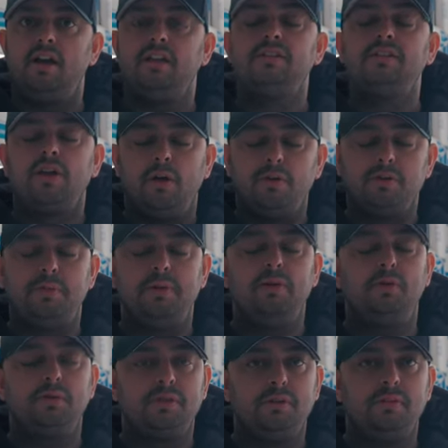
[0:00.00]
It's going to be
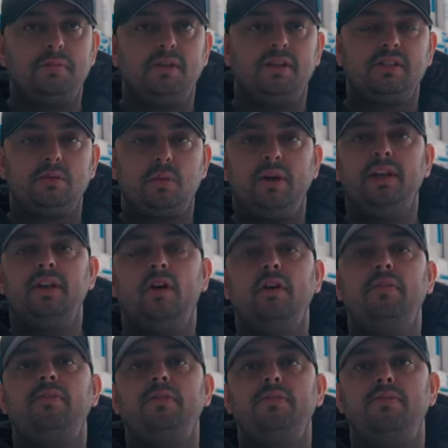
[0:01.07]
awesome.
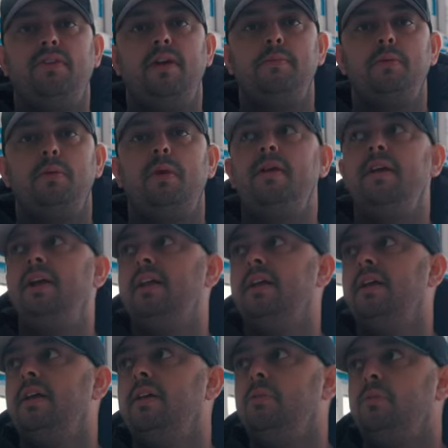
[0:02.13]
29th of February,
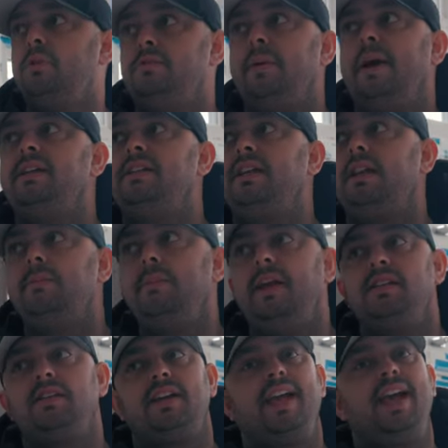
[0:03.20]
which basically
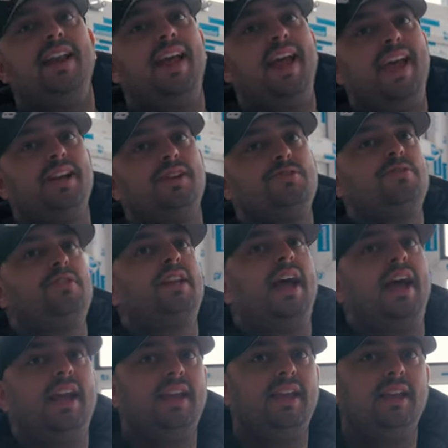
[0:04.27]
means I get an extra
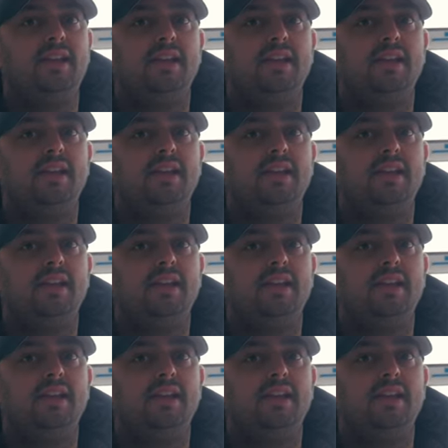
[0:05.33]
day